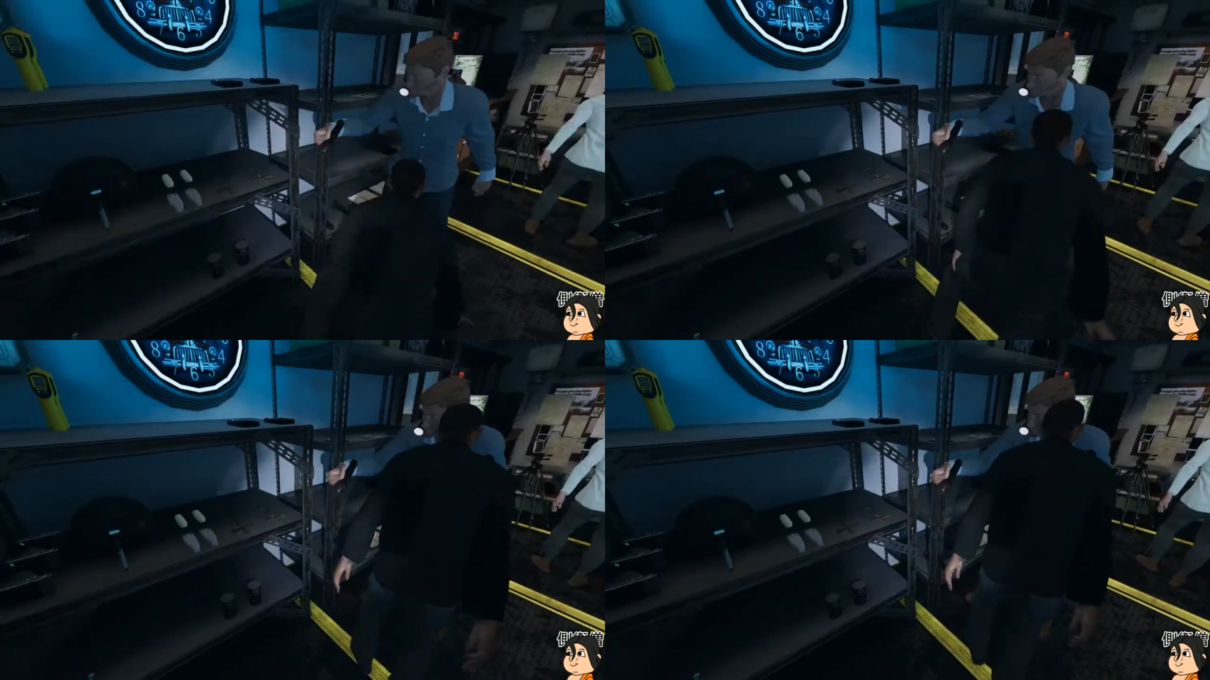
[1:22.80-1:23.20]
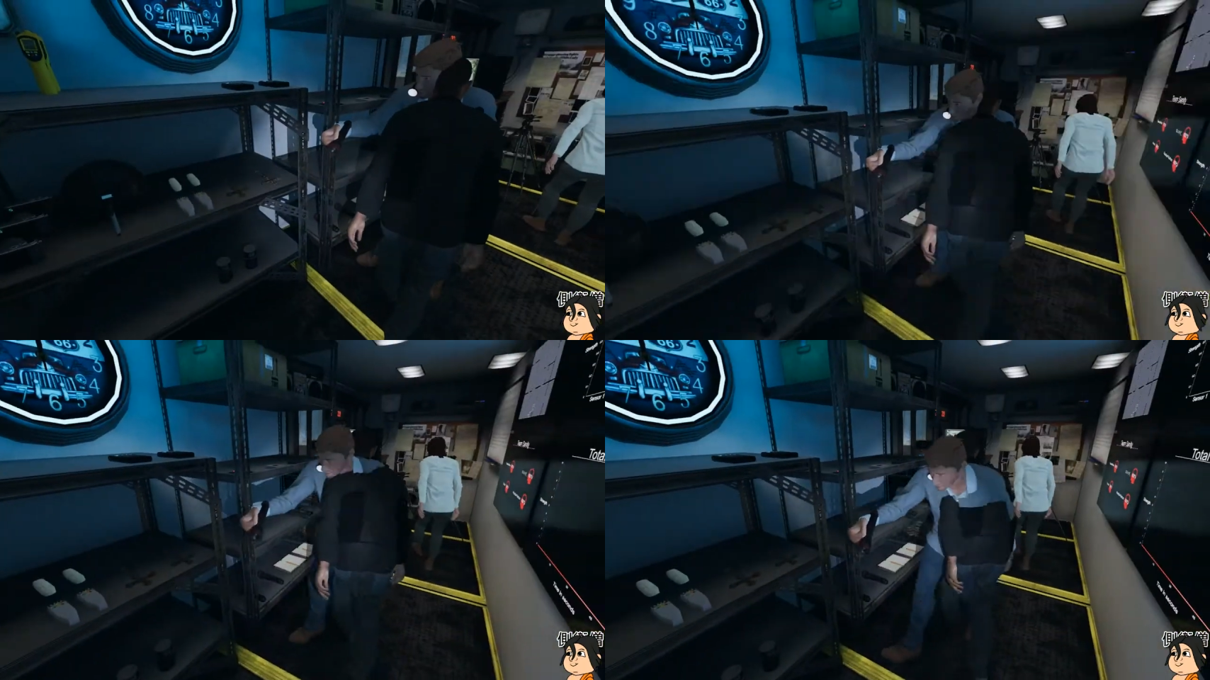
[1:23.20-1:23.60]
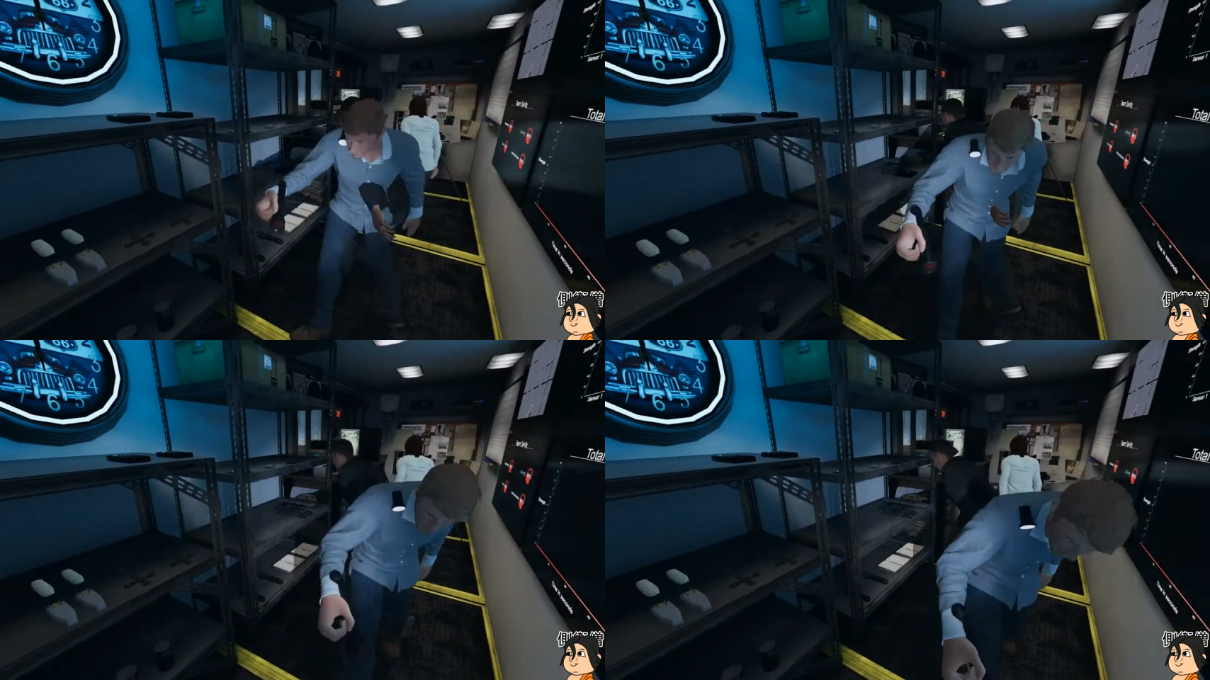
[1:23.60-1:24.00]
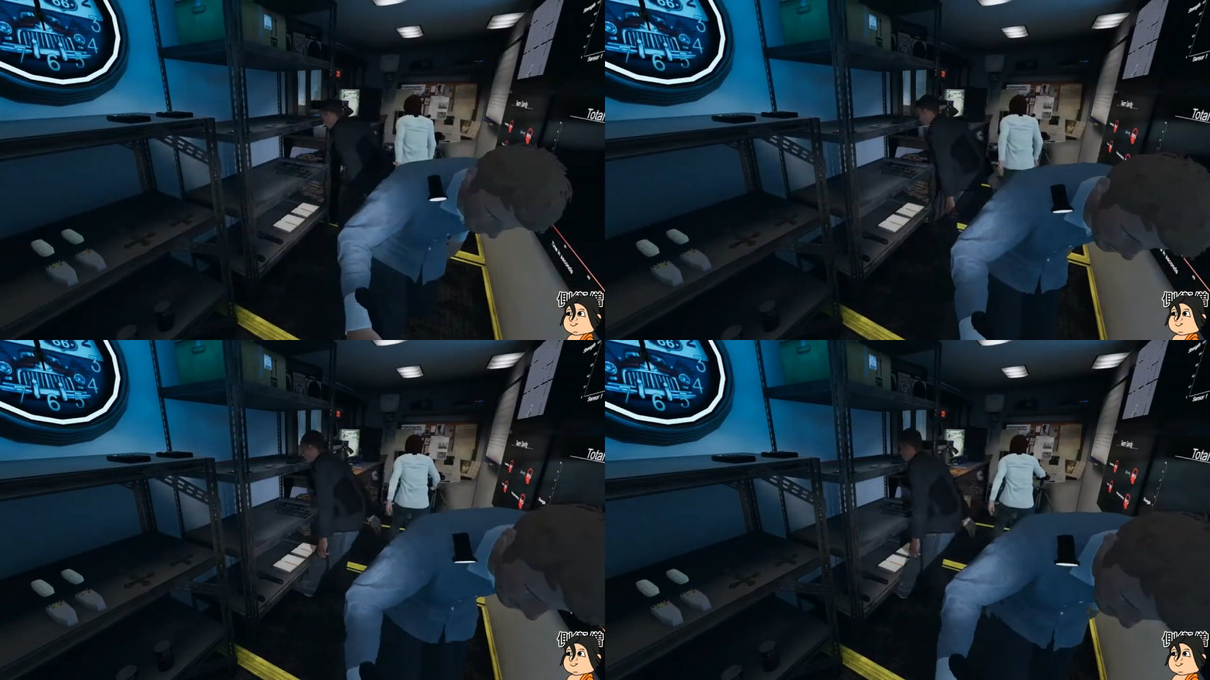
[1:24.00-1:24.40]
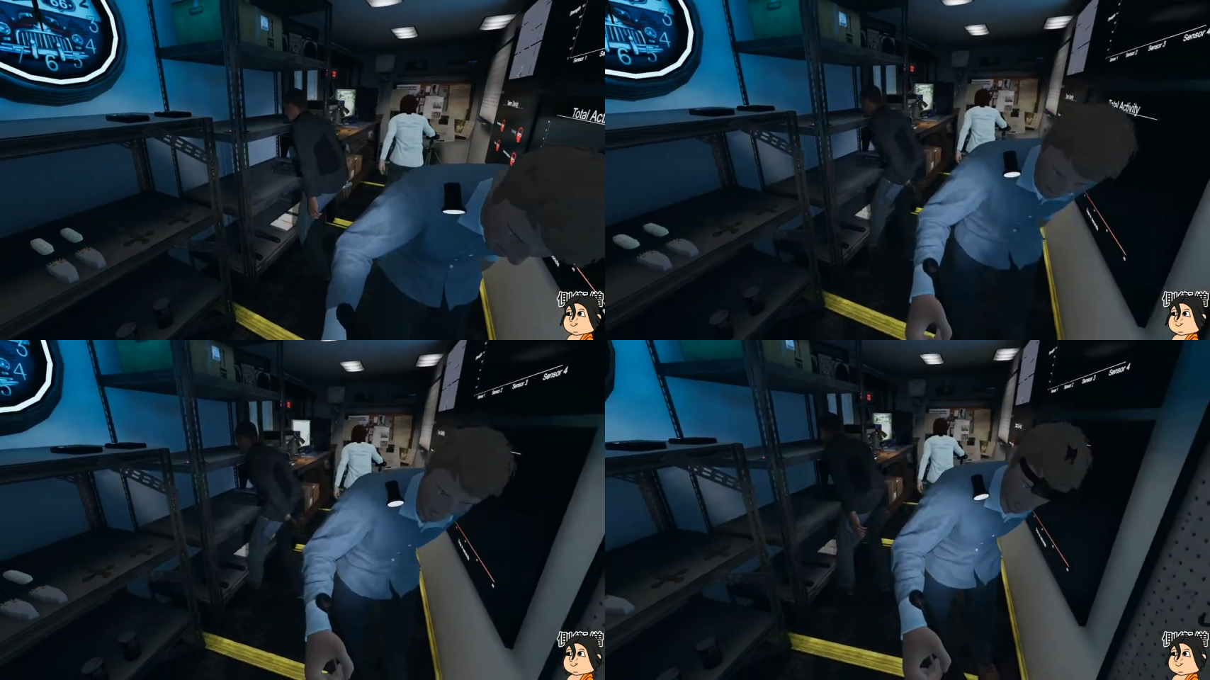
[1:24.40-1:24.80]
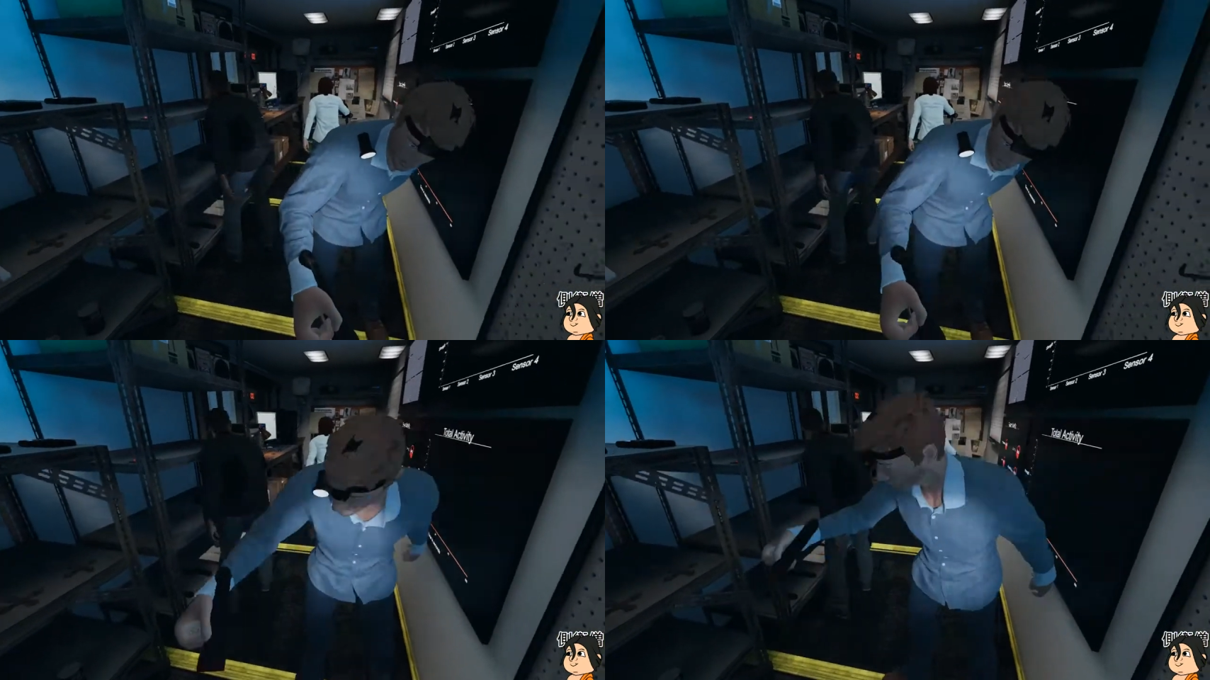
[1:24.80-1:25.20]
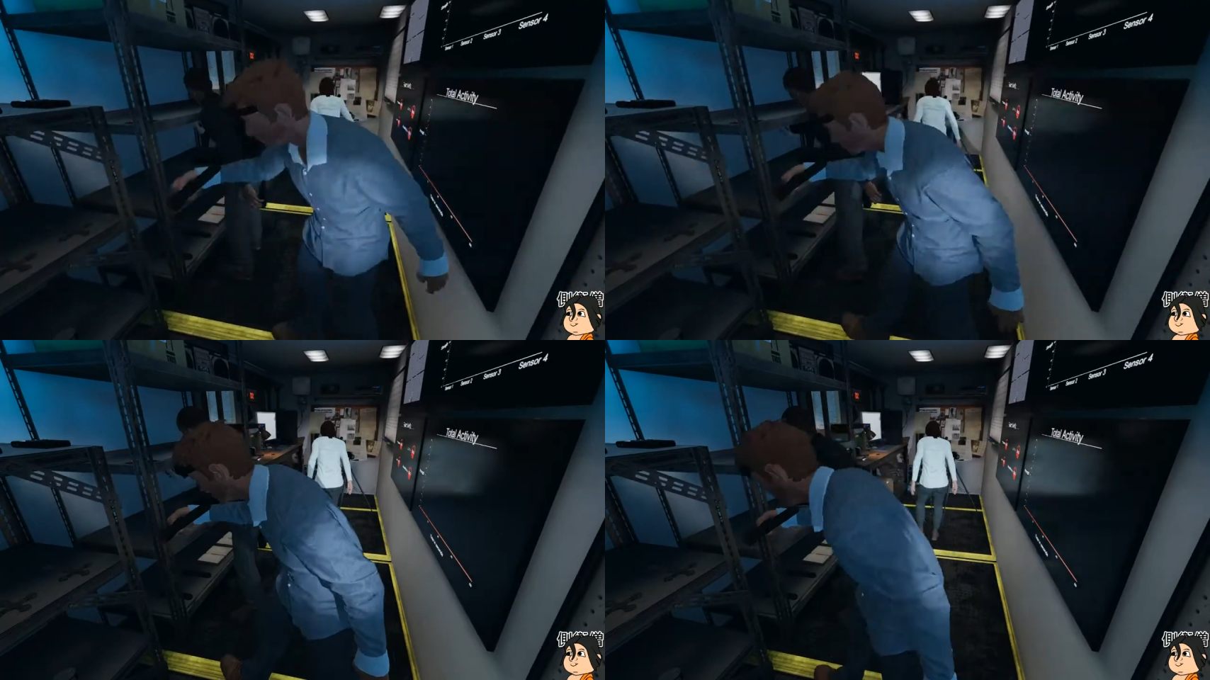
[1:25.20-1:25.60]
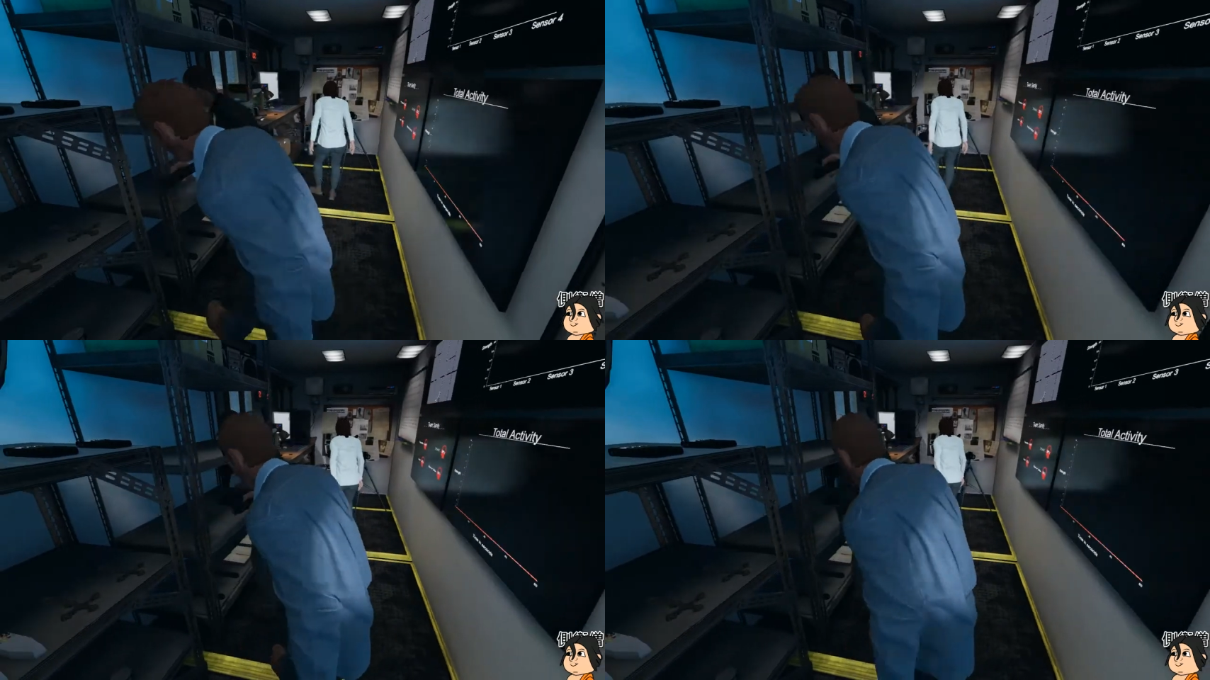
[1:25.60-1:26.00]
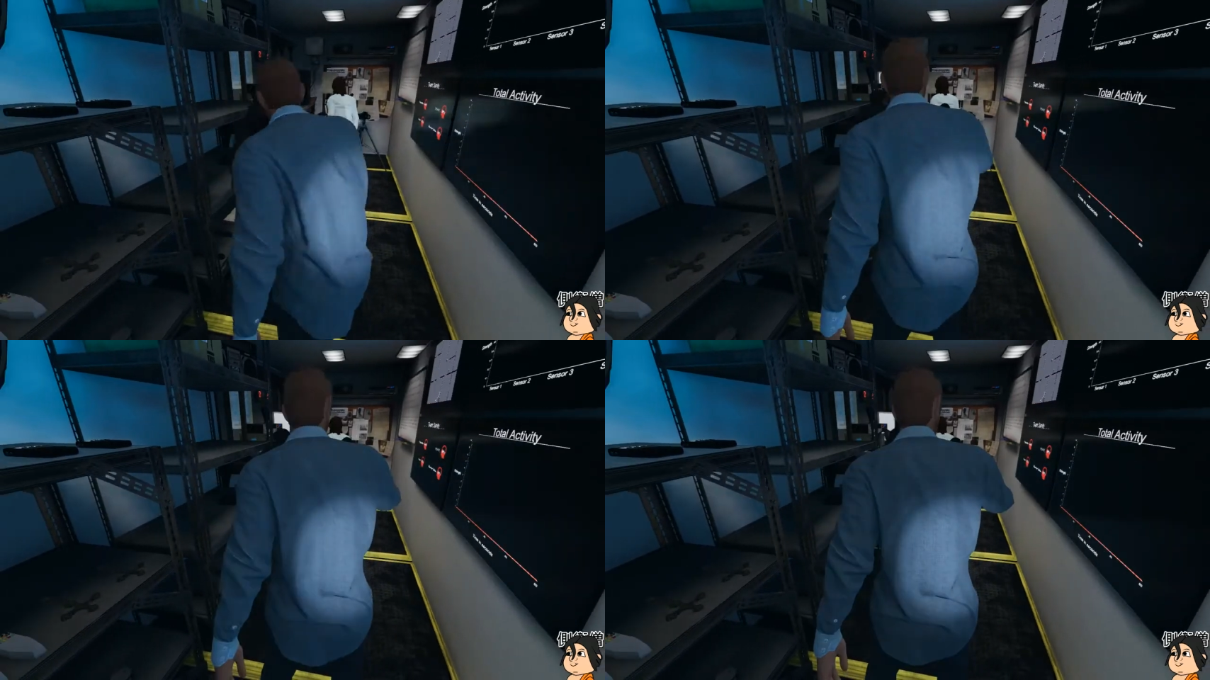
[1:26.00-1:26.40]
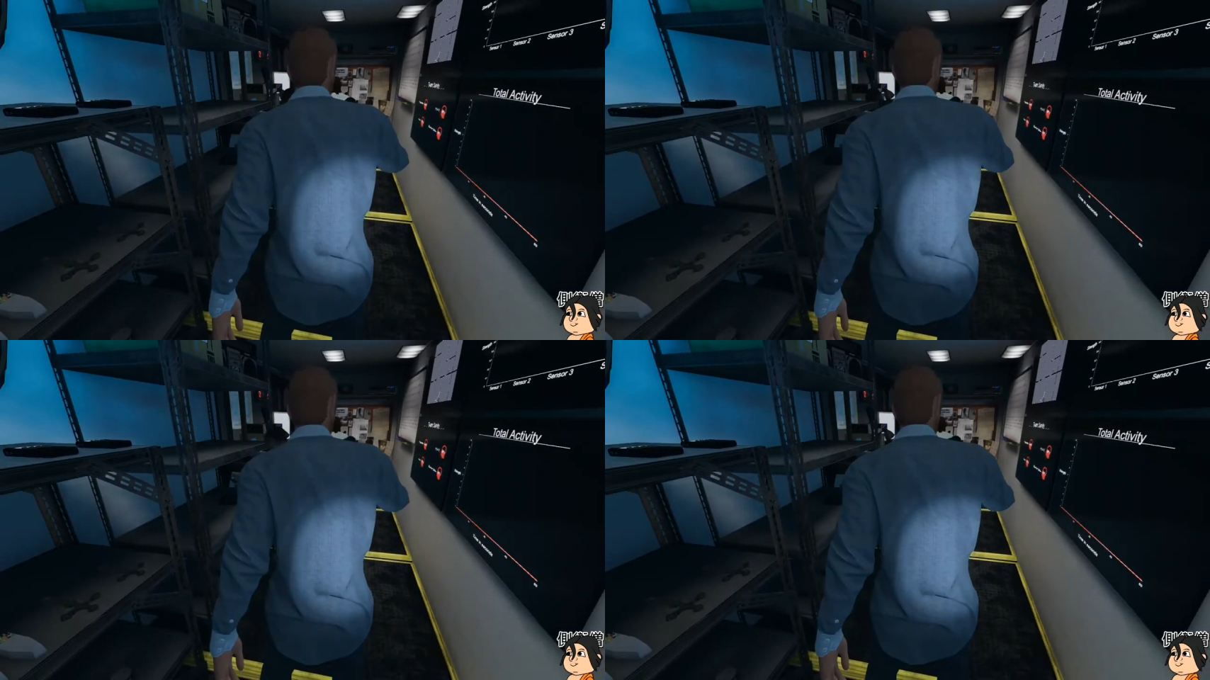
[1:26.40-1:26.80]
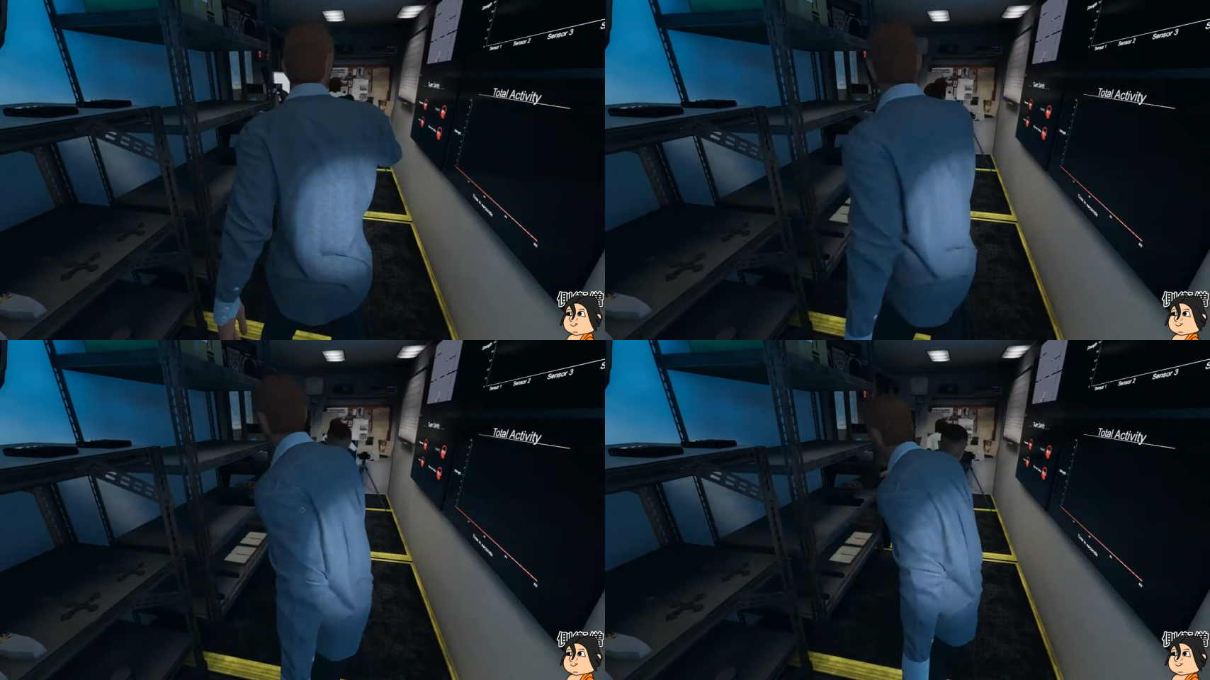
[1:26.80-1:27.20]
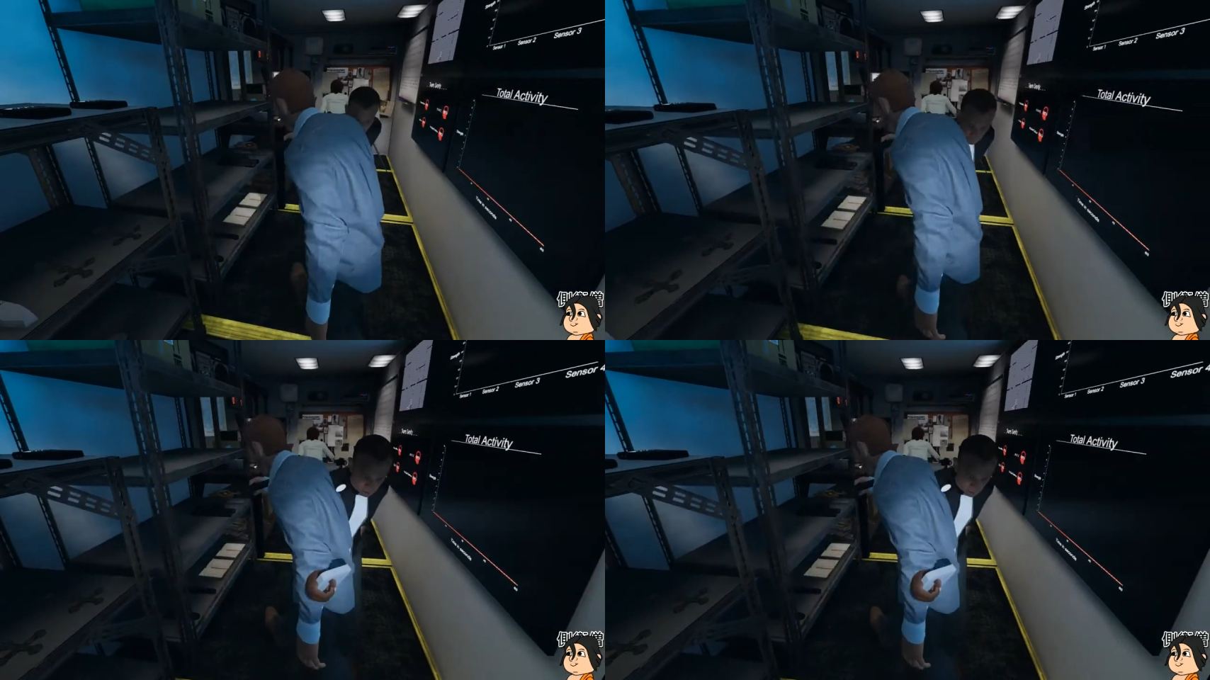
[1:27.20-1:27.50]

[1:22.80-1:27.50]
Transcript: No face is visible, so there are no lips to read.